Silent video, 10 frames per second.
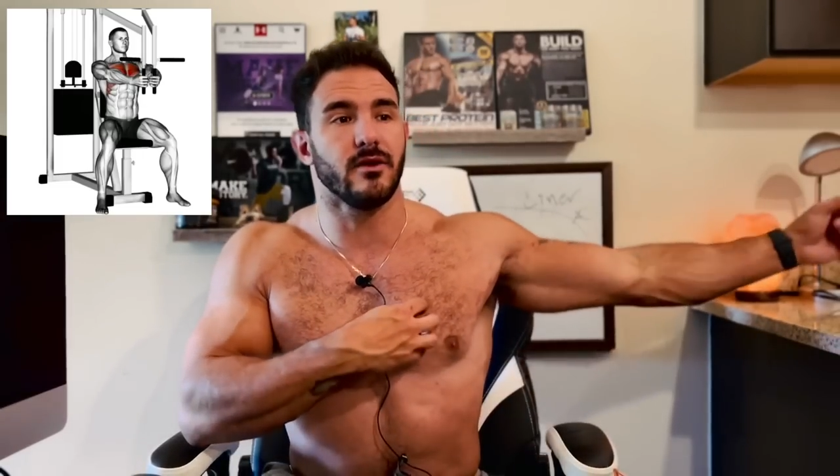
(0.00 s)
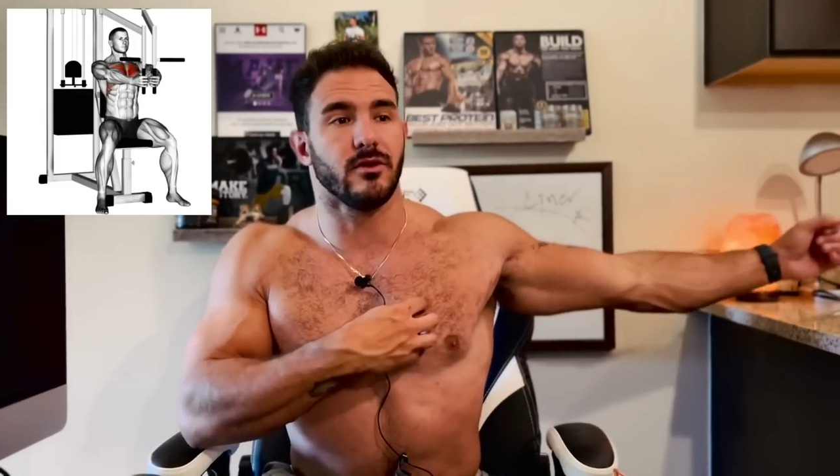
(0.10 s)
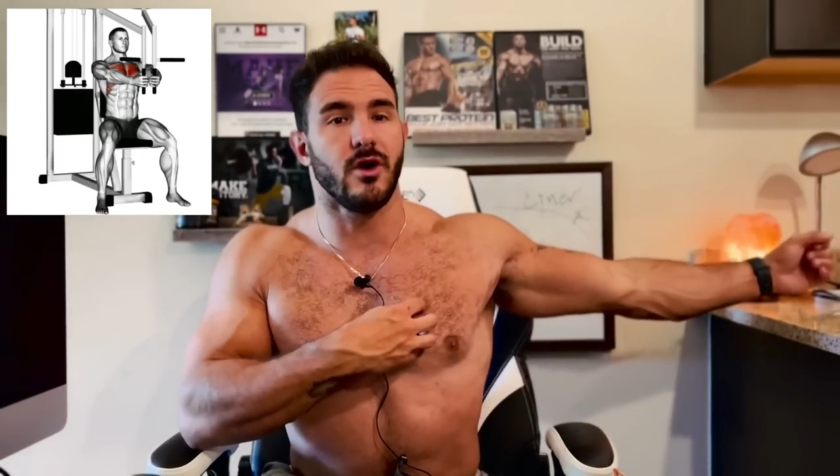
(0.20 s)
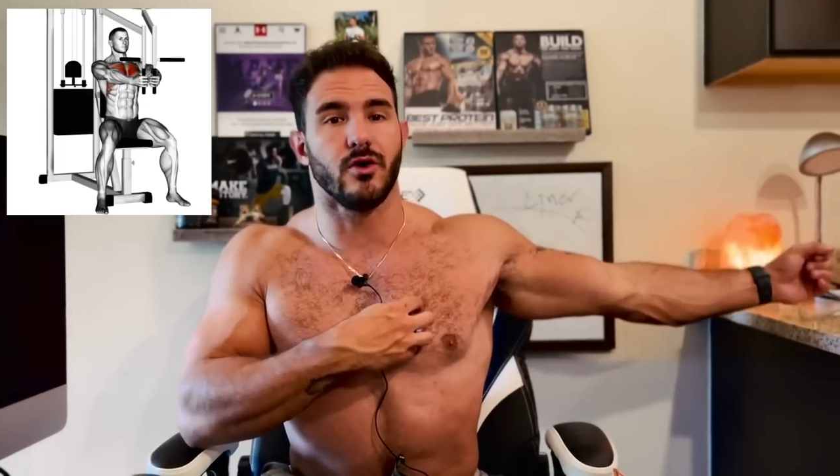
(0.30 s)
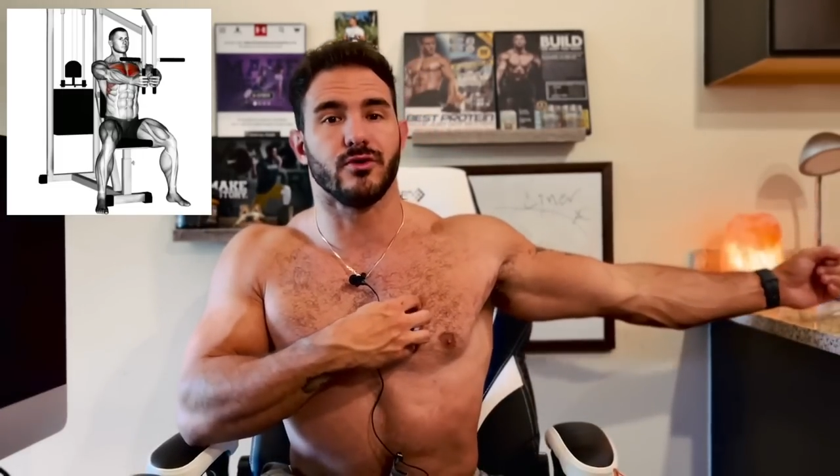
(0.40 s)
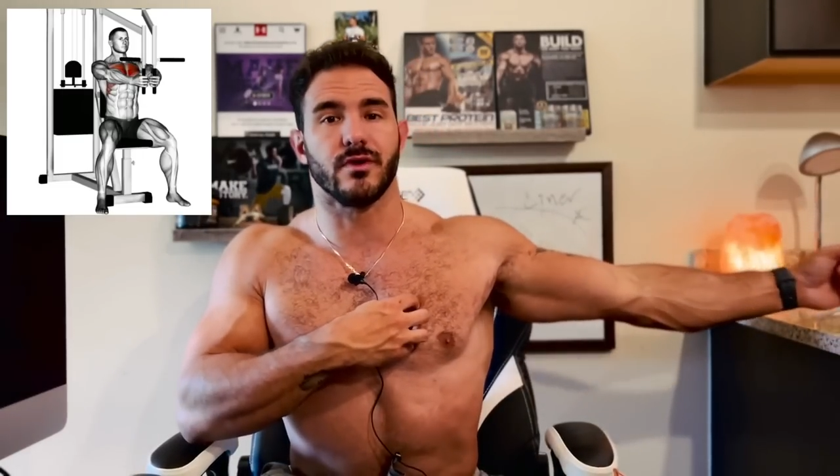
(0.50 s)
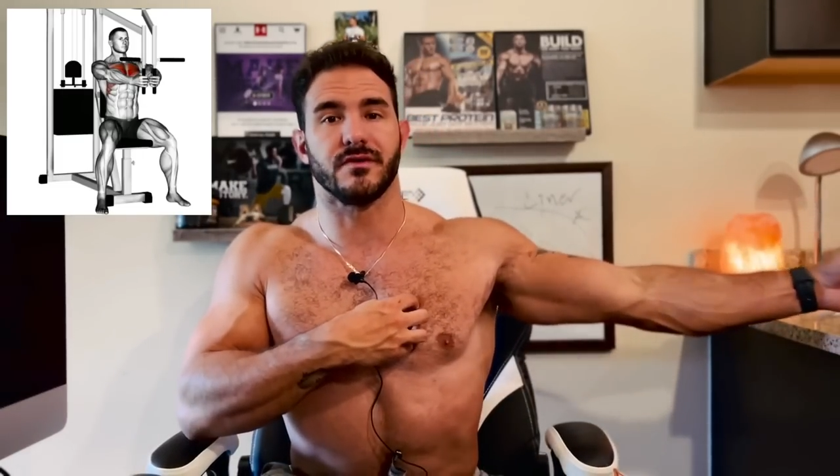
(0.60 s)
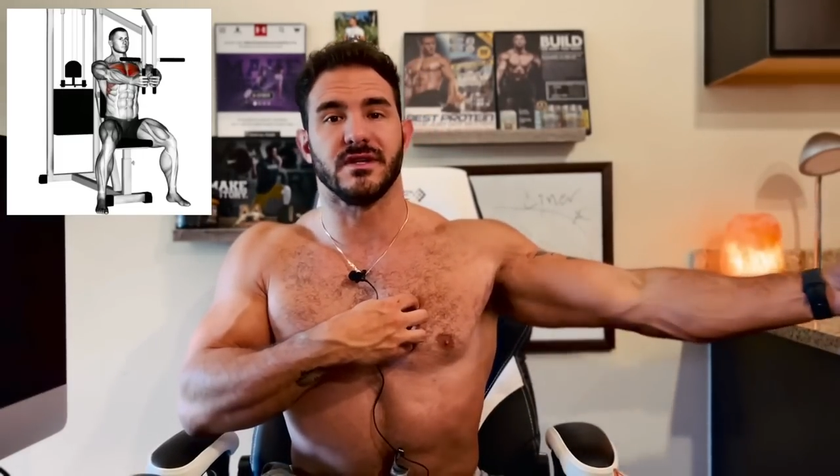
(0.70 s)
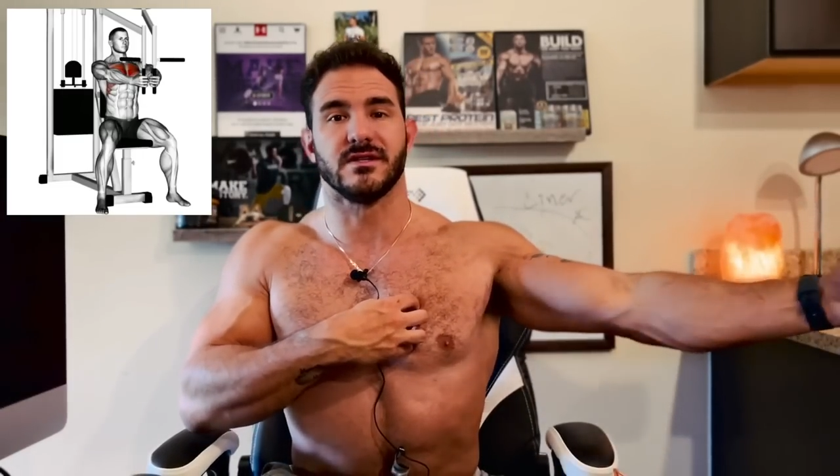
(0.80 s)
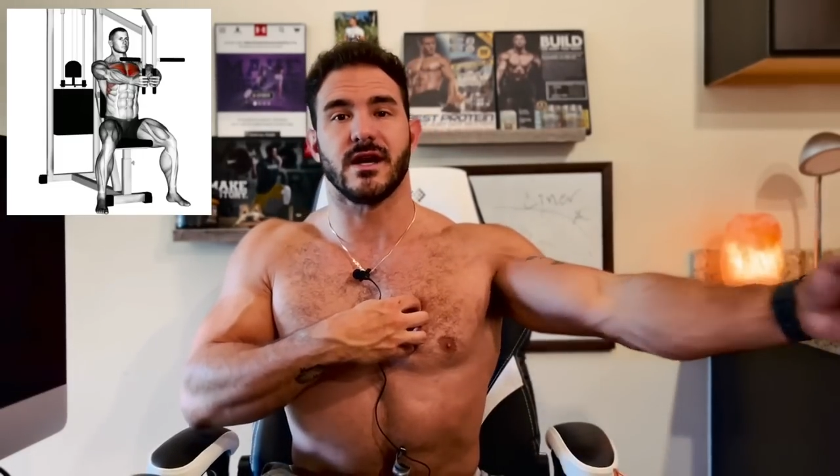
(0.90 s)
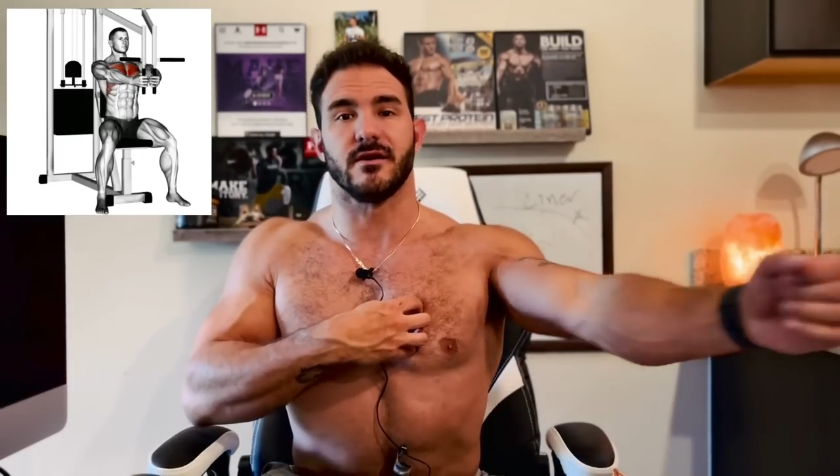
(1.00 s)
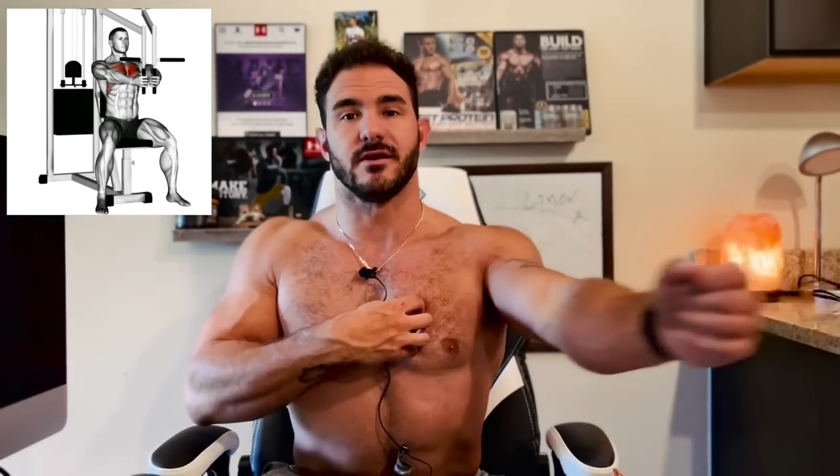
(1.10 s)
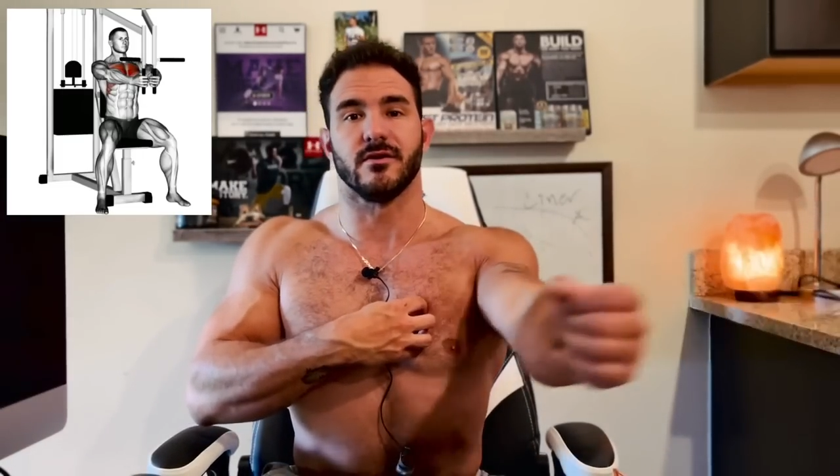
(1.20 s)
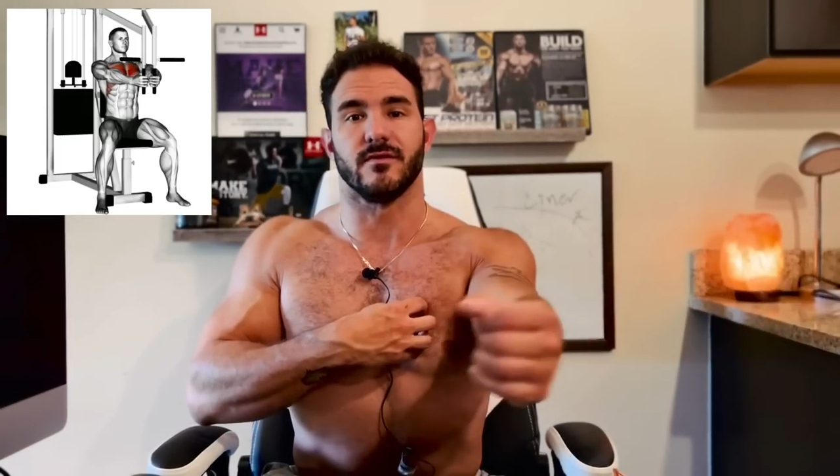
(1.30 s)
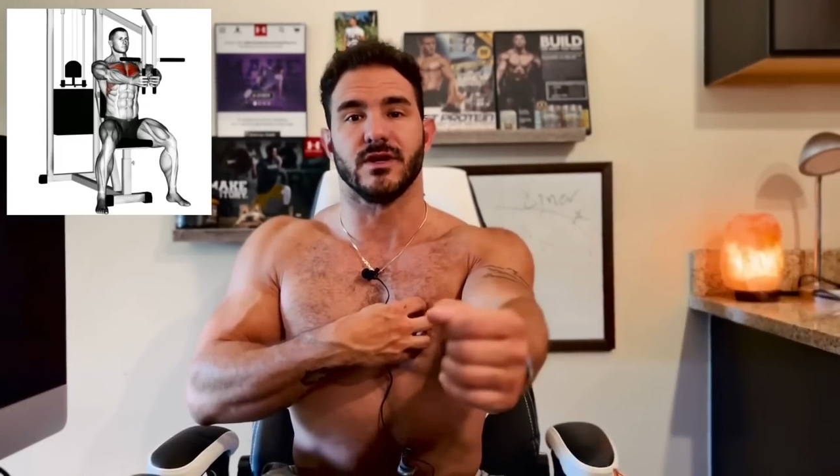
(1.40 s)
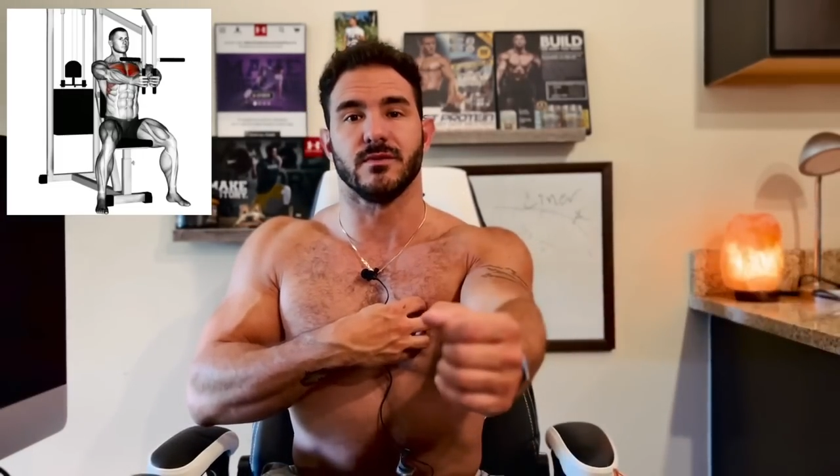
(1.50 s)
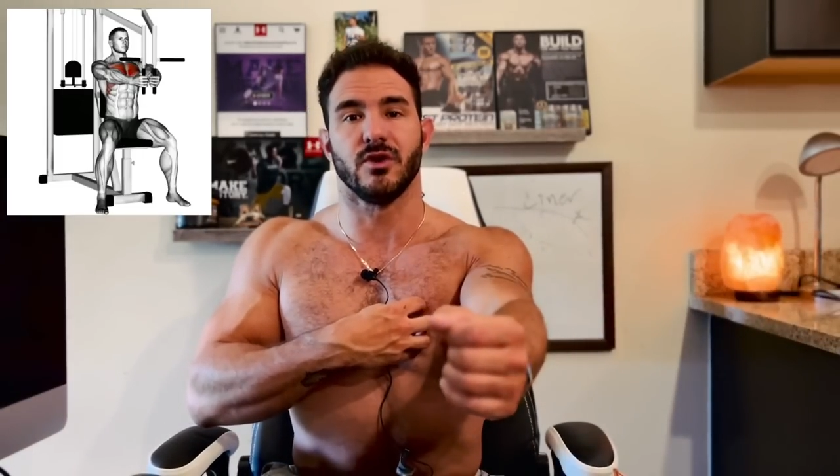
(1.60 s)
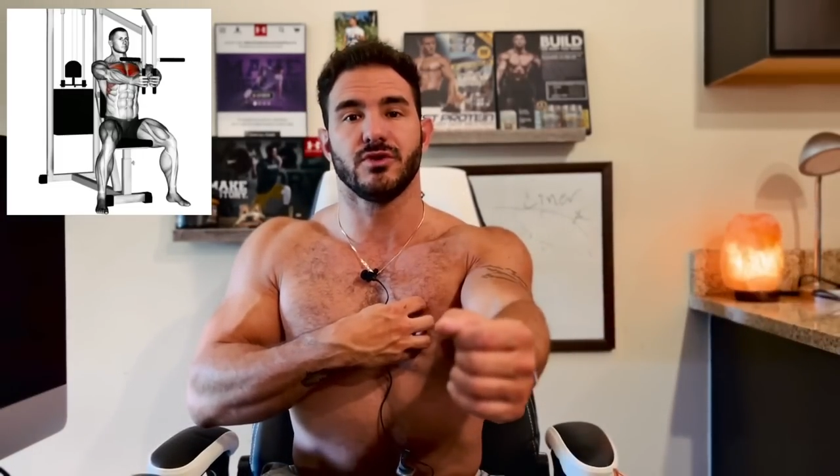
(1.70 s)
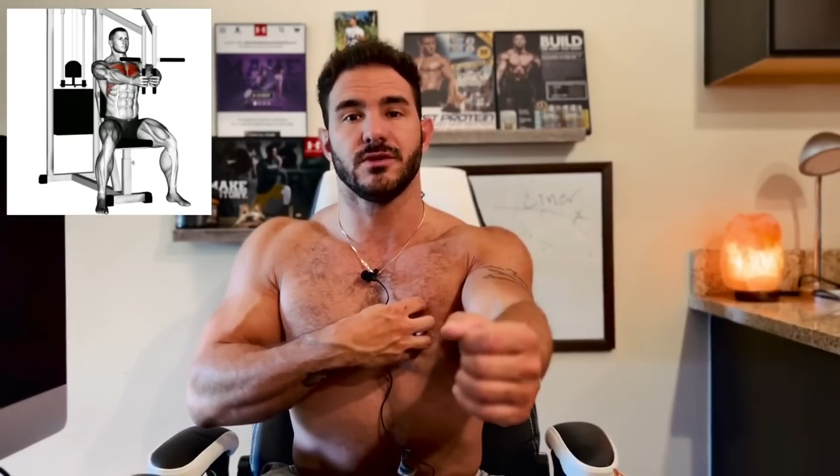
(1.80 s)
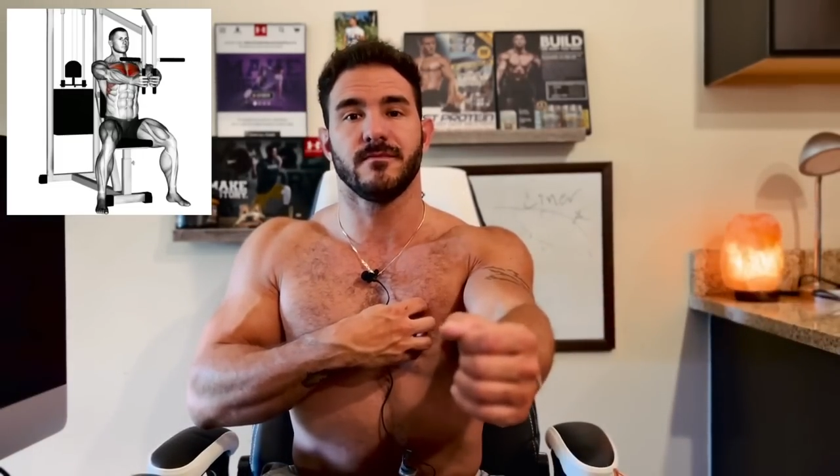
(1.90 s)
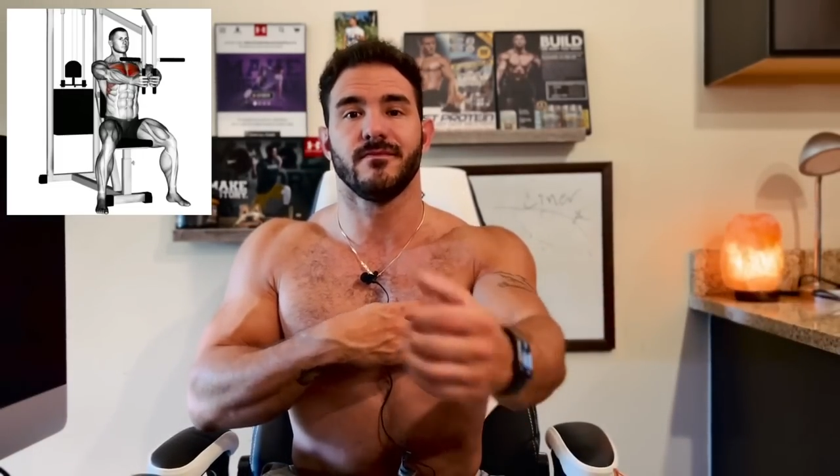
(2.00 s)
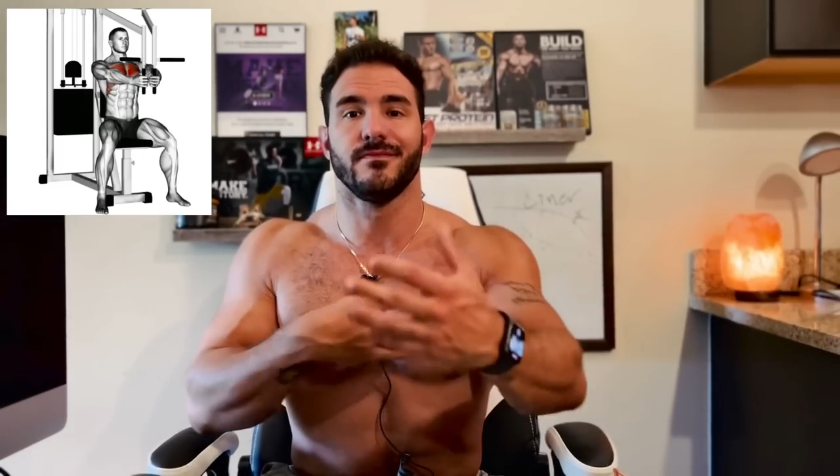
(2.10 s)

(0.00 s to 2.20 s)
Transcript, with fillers: load throughout the entirety of the range of motion,